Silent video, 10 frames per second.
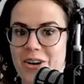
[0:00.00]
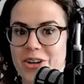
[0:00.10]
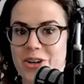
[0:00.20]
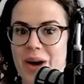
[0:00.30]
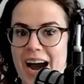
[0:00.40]

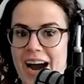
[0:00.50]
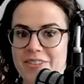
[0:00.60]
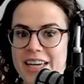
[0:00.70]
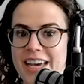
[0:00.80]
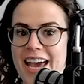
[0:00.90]
all you
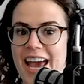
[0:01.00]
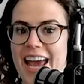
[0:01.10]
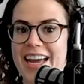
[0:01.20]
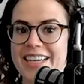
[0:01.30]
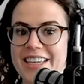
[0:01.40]
have.
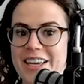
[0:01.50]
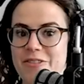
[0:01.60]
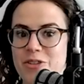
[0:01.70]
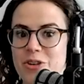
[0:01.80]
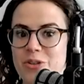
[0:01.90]
And
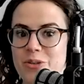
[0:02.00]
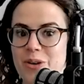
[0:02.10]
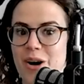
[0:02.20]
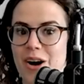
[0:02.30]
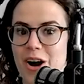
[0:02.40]
if
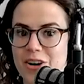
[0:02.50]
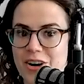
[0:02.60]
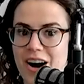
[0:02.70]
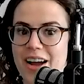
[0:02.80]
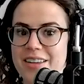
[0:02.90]
you are
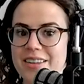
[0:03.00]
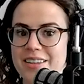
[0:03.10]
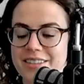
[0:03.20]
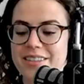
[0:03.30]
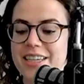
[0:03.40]
not
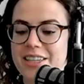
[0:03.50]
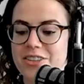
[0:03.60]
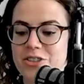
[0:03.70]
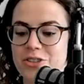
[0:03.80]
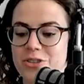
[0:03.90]

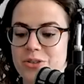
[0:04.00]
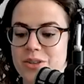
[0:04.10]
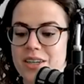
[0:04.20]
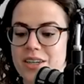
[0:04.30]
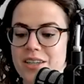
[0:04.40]
listening
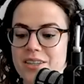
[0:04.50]
to